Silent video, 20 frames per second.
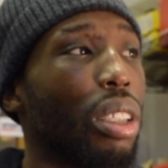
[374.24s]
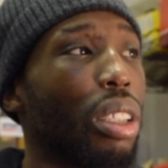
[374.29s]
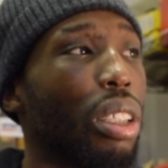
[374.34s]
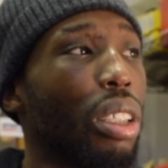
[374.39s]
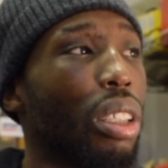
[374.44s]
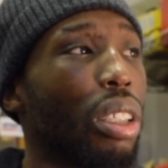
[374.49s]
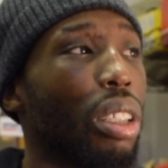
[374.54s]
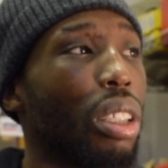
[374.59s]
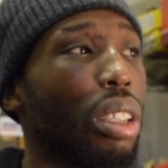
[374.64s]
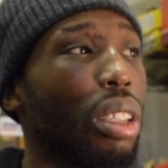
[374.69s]

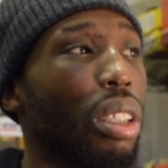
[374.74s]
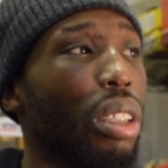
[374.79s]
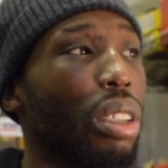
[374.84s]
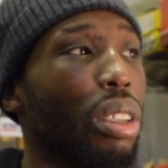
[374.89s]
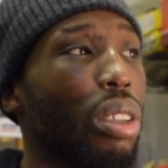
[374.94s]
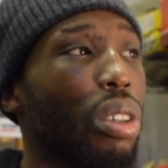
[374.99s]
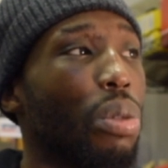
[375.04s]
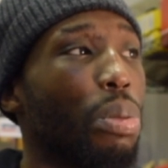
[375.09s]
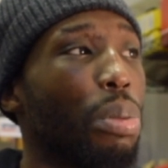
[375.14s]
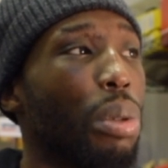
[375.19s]

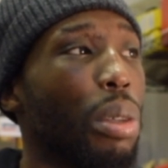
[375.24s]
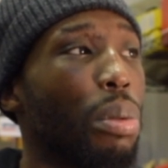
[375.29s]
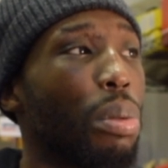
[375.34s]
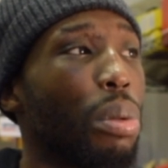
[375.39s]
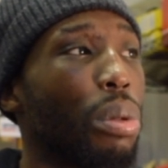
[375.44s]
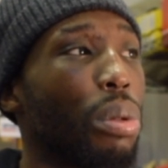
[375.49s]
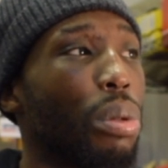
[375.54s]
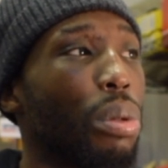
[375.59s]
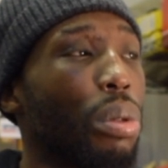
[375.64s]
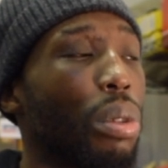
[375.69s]

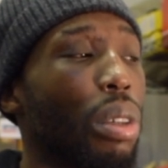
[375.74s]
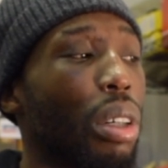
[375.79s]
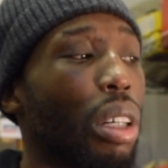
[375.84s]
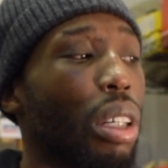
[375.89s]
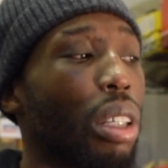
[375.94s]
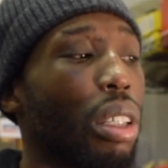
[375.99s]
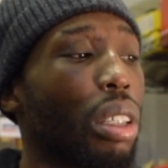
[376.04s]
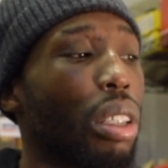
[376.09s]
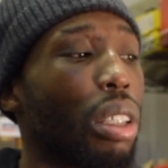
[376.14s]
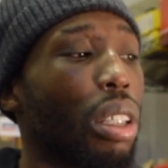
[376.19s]
people
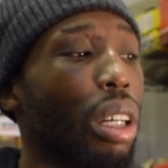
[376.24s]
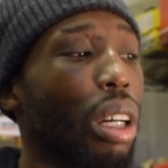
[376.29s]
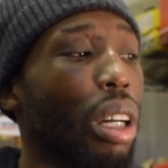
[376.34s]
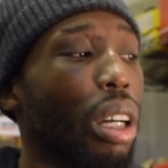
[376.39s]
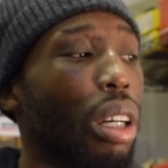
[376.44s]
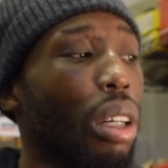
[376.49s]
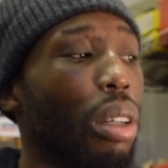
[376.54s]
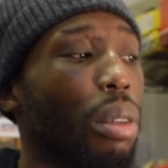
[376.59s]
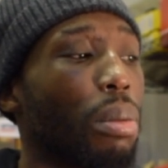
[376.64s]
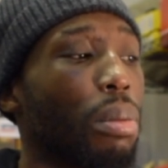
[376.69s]

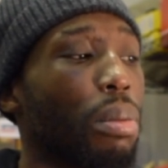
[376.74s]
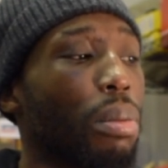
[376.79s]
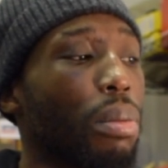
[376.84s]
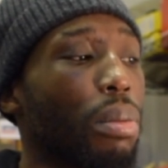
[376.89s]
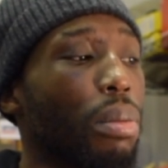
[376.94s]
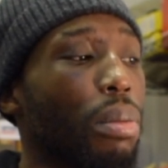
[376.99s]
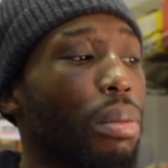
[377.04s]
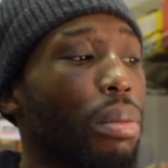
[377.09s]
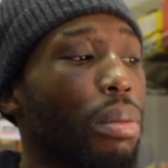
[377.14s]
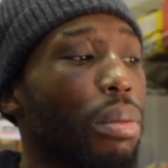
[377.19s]

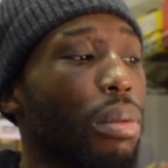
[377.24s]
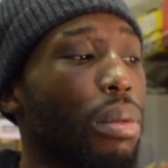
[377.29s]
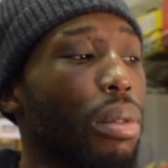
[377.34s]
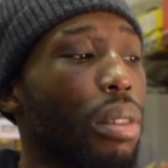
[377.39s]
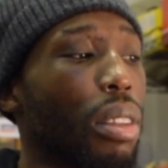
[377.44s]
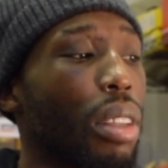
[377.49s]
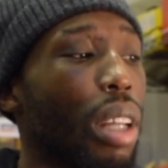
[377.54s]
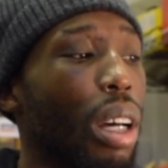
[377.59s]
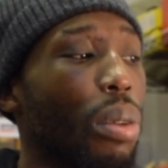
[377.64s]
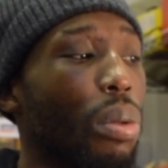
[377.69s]

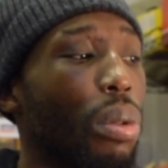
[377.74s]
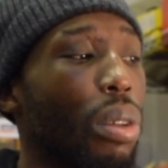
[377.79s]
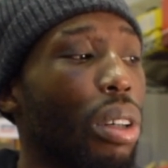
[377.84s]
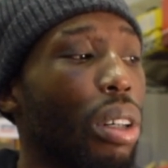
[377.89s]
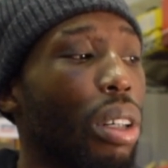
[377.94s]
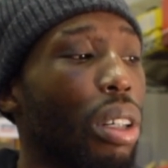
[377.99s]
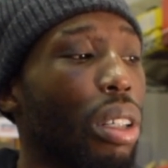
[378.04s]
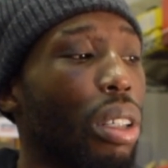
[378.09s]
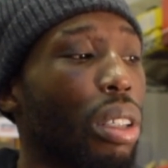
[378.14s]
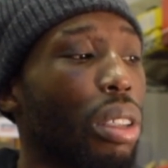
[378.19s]
that
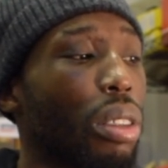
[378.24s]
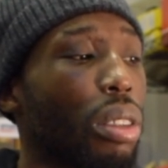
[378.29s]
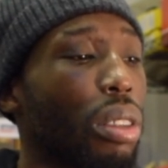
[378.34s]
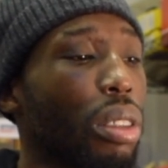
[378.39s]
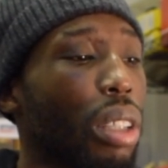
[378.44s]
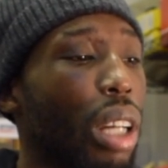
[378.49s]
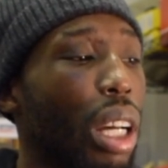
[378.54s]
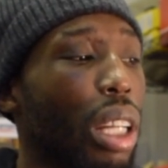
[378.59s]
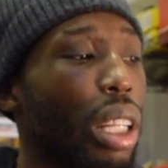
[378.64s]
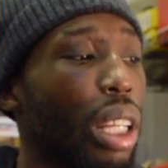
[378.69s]
were
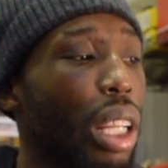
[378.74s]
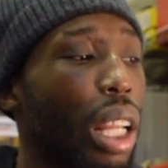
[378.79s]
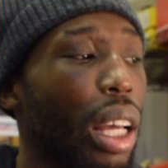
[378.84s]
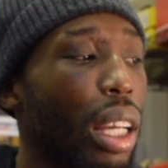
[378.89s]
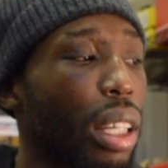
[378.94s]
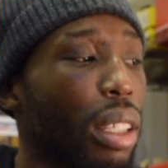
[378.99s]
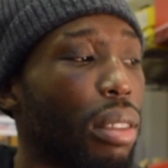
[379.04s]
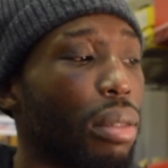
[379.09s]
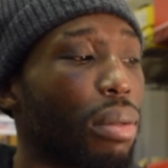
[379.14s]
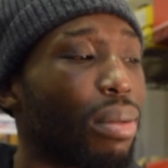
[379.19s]
kind of
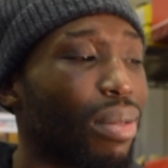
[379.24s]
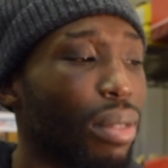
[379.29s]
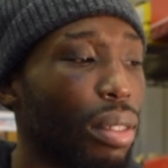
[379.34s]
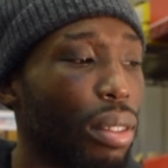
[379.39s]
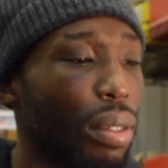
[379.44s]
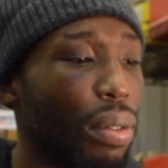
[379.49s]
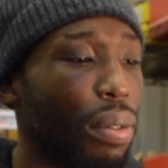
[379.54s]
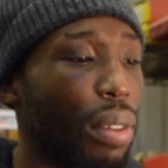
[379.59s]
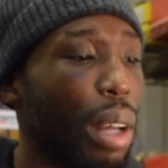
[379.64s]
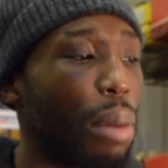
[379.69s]
like
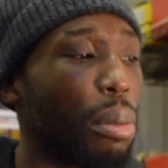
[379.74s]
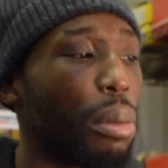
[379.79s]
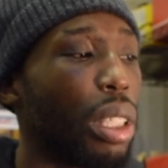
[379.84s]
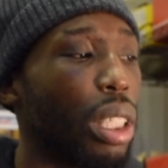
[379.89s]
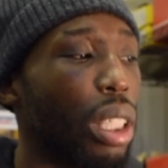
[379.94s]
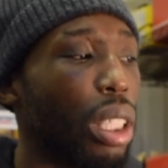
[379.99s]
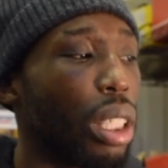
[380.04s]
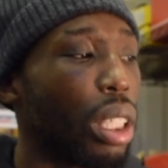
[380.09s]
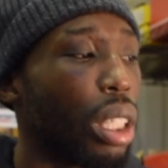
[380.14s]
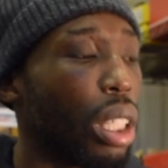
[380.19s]

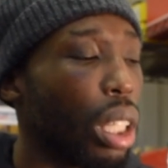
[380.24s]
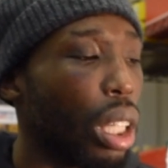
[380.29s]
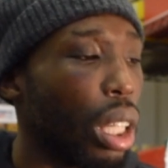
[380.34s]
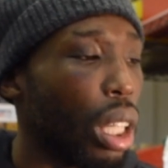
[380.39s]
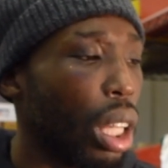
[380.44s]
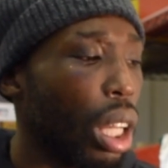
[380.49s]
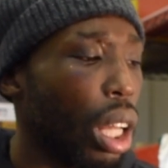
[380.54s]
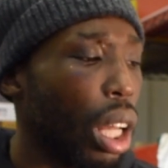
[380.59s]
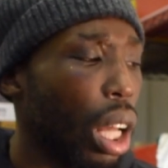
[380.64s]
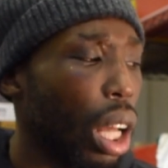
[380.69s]
family,
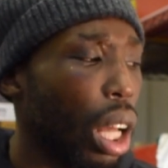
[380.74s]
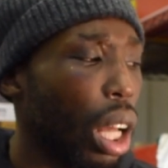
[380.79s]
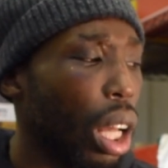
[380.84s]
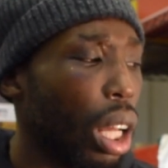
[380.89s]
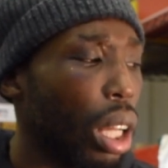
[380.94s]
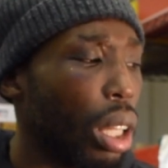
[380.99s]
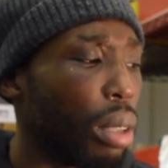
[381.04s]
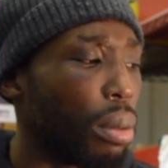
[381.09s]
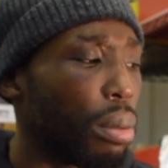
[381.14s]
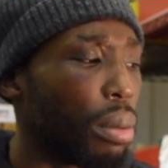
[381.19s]

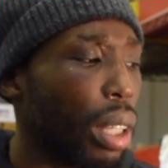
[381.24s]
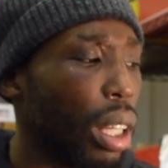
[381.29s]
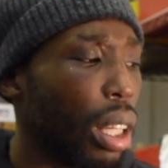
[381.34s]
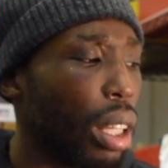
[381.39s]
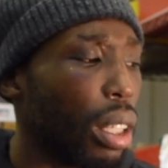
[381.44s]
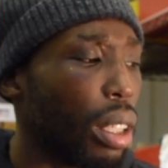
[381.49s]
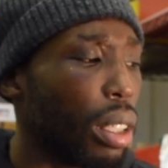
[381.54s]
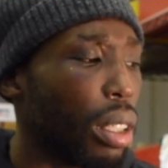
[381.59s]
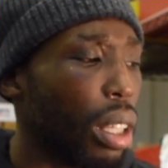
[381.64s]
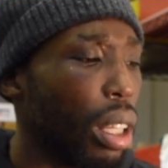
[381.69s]

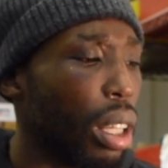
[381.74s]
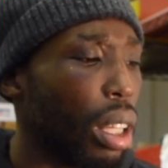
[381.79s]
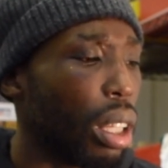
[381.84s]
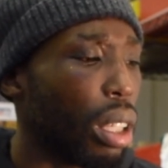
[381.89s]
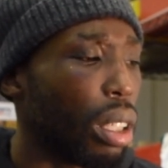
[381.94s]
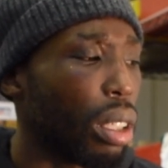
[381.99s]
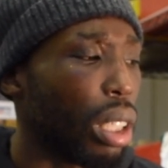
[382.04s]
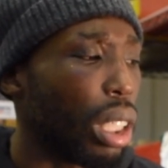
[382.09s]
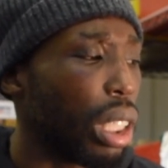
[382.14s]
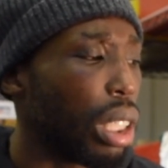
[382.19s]
they
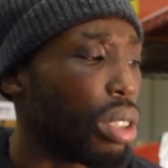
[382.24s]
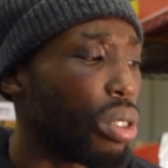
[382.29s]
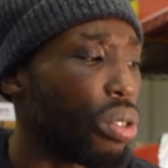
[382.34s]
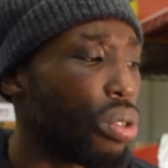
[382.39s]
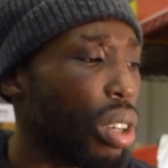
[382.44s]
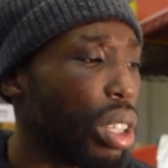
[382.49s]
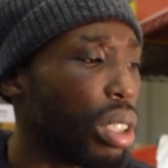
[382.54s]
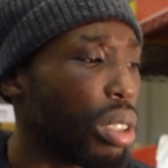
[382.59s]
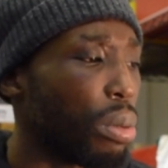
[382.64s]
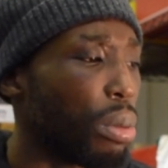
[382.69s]
didn't
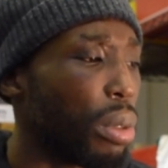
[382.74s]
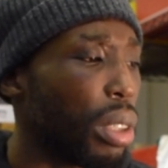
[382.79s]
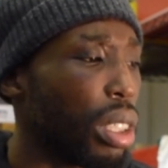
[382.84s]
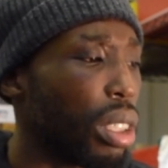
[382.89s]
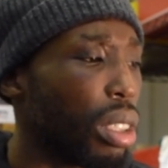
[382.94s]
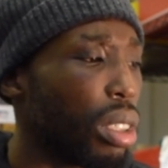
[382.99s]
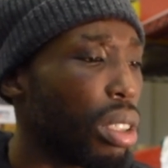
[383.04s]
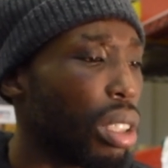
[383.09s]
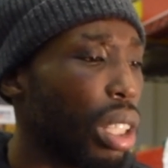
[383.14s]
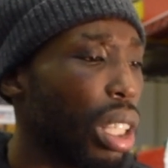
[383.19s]
trust me,
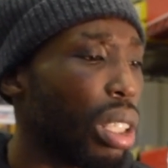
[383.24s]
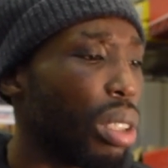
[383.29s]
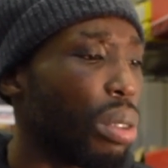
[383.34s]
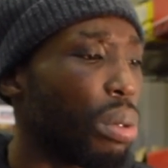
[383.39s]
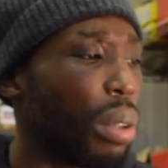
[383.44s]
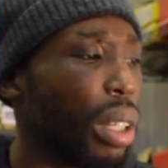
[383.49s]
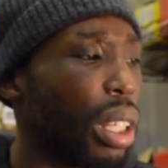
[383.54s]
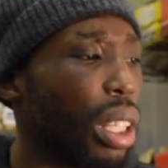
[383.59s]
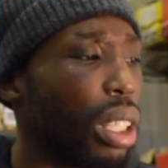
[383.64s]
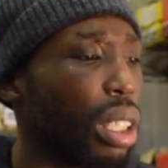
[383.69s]
stayed
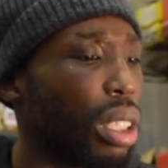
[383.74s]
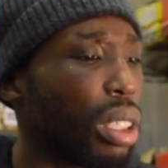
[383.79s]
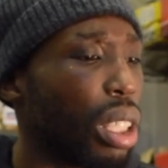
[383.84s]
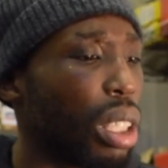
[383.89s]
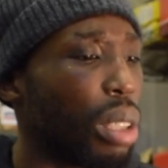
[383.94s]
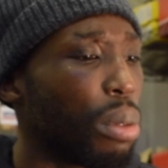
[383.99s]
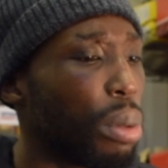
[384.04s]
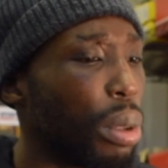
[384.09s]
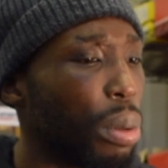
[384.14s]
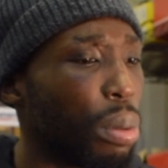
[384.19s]
away,
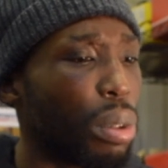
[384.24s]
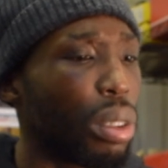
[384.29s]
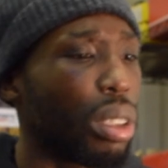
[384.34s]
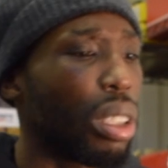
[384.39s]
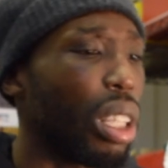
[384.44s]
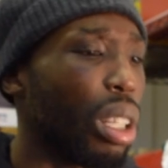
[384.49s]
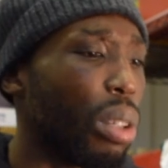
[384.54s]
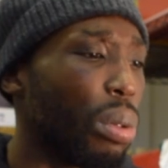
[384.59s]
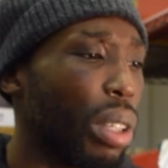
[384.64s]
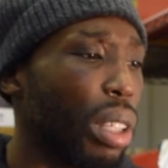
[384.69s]
telling people
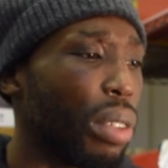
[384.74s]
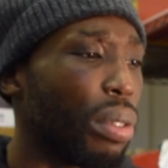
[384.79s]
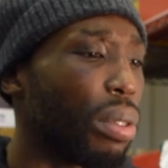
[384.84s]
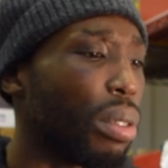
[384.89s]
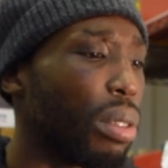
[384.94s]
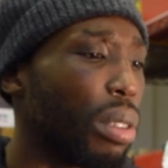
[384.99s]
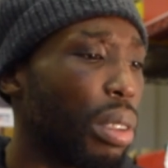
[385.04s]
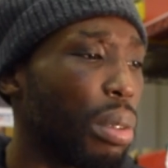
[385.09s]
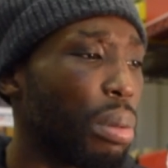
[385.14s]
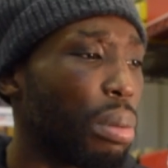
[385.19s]
stay away
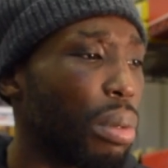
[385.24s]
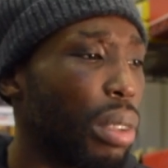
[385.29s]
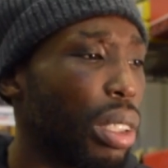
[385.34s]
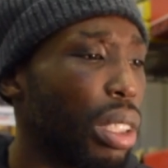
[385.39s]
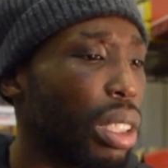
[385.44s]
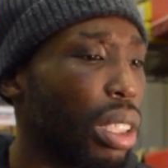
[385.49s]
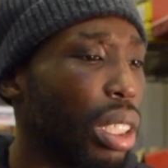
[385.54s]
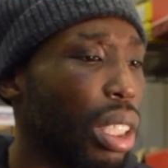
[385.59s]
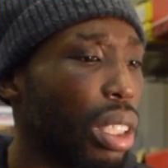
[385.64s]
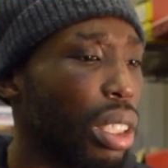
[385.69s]
from him,
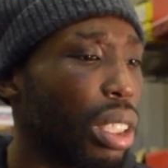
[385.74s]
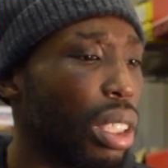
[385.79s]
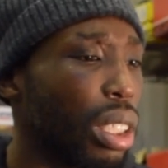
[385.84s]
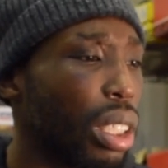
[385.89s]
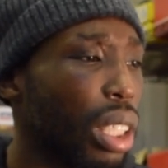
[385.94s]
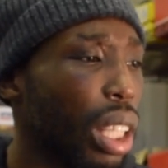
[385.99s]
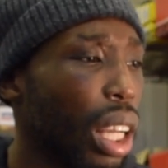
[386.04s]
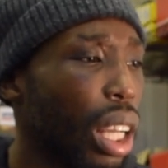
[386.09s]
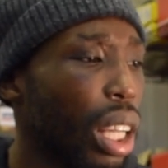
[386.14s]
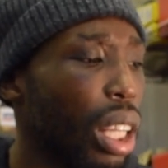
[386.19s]
he's this, he's
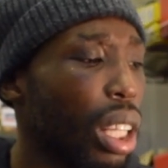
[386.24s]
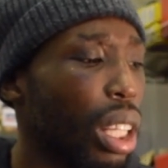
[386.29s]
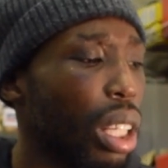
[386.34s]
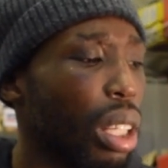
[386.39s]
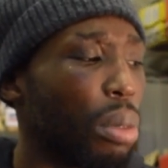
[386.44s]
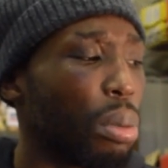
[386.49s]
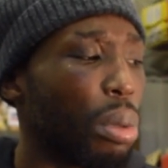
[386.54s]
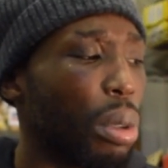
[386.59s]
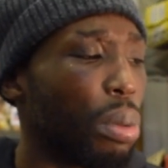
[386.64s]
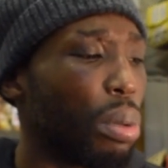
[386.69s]
that.
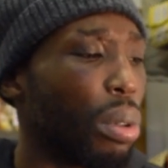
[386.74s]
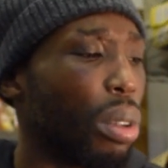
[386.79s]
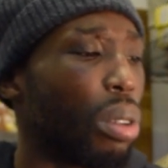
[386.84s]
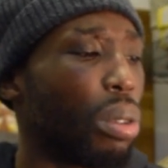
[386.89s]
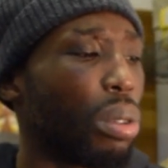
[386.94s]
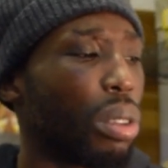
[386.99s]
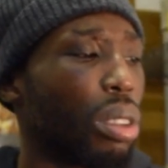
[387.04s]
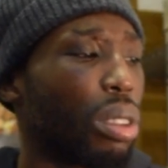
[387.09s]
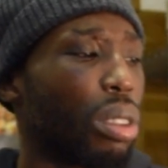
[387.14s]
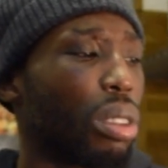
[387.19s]
People
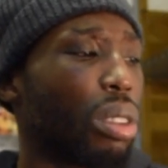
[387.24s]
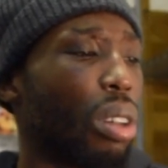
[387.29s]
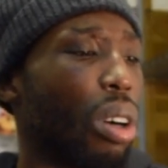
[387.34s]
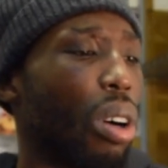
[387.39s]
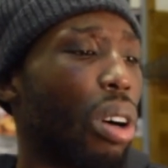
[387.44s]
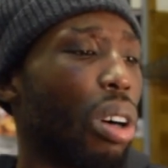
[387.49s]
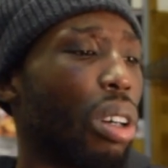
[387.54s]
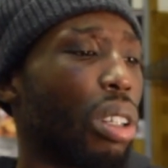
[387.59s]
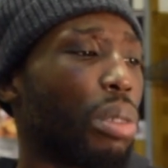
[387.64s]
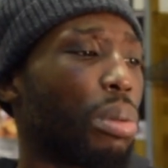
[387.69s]
holding on to
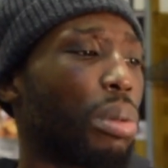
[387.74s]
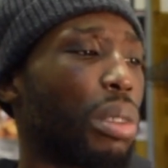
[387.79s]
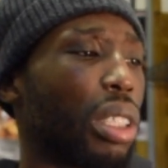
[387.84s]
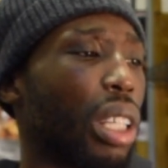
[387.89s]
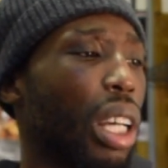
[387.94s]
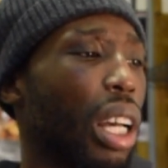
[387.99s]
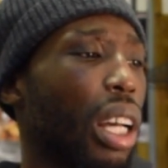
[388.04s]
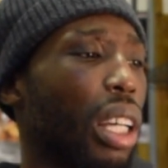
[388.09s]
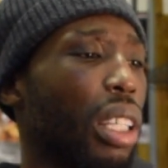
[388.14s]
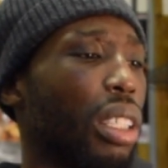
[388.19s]
arguments
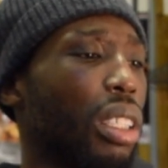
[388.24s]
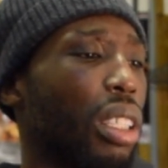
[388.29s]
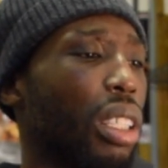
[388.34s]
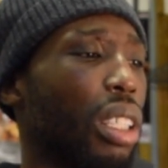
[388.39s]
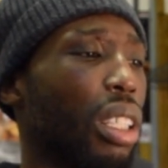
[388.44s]
I had.